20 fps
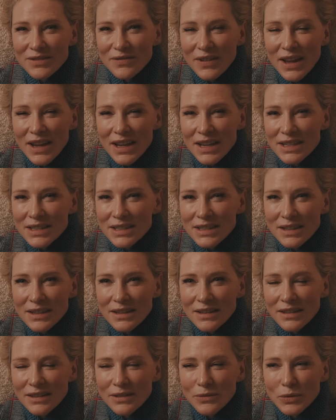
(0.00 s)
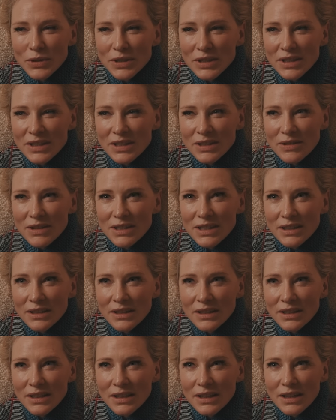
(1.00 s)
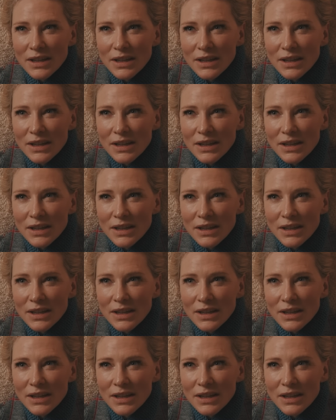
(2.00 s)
face, and it was exquisite.